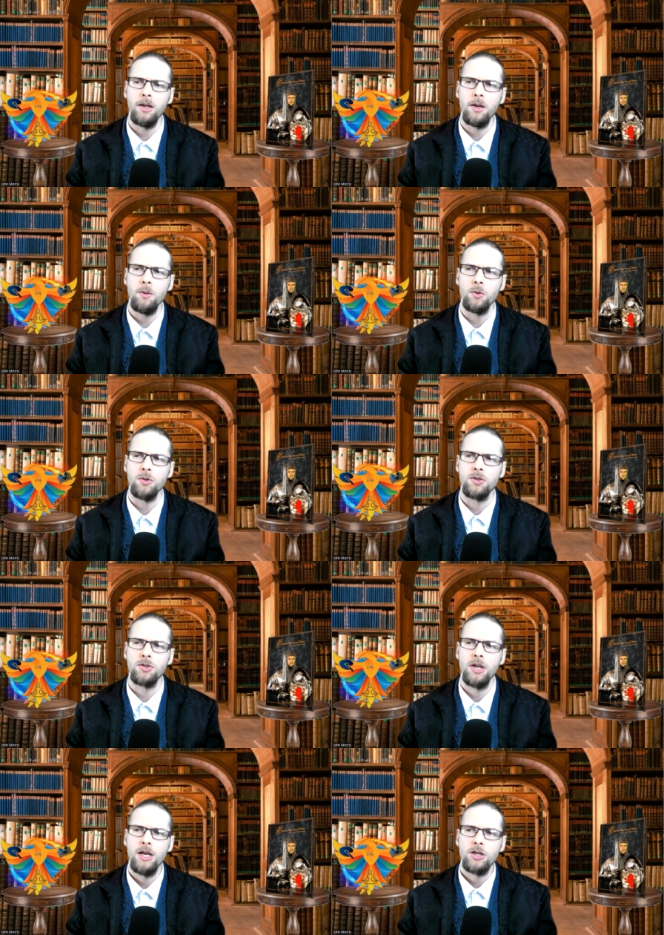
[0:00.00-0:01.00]
it, it
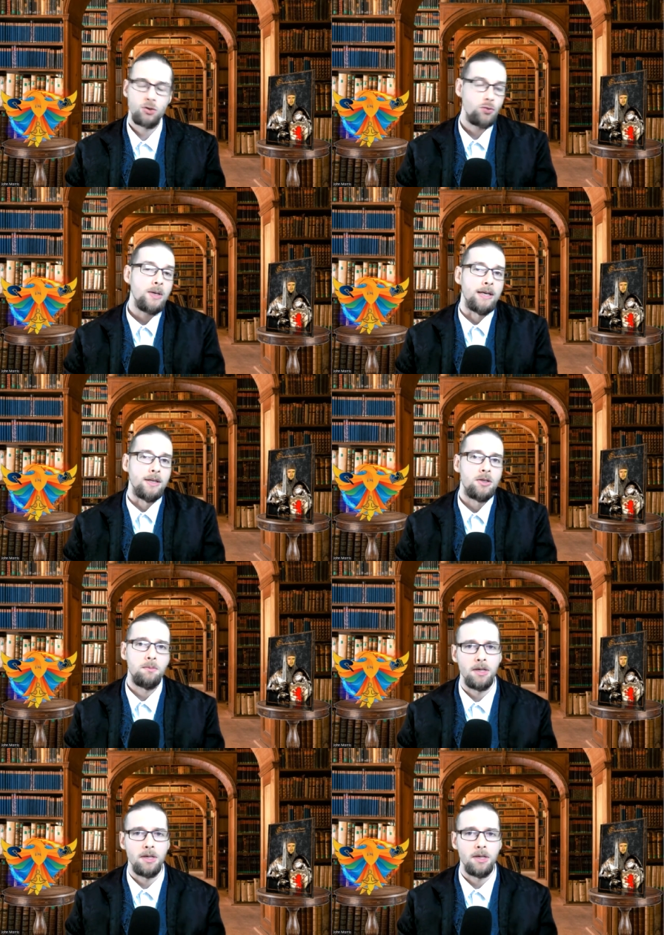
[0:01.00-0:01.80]
was street kids,